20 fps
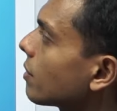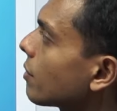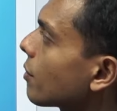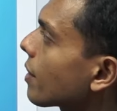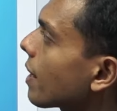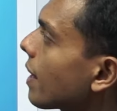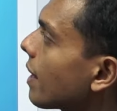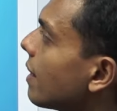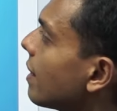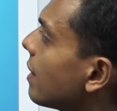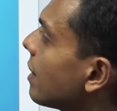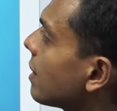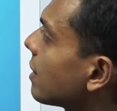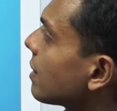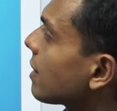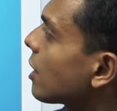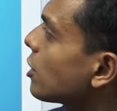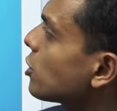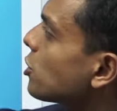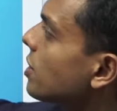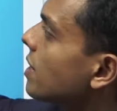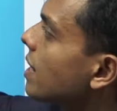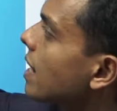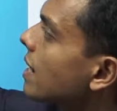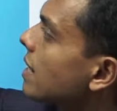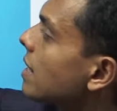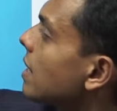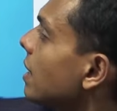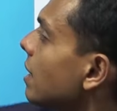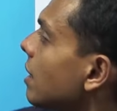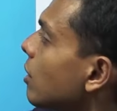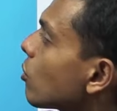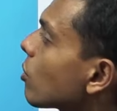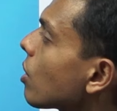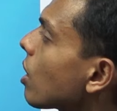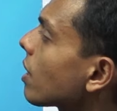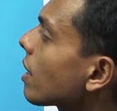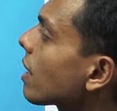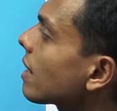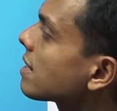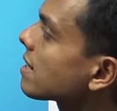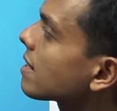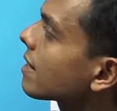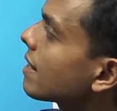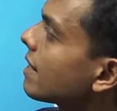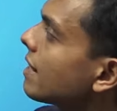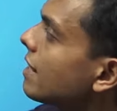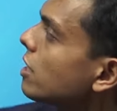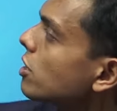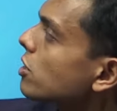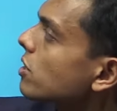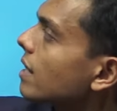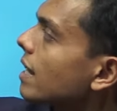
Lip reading: Okay, Nigeria, Uganda is in the east,